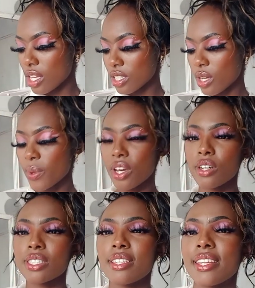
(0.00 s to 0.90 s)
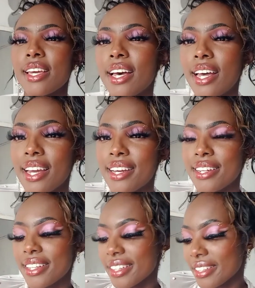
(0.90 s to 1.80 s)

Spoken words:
So we got there, and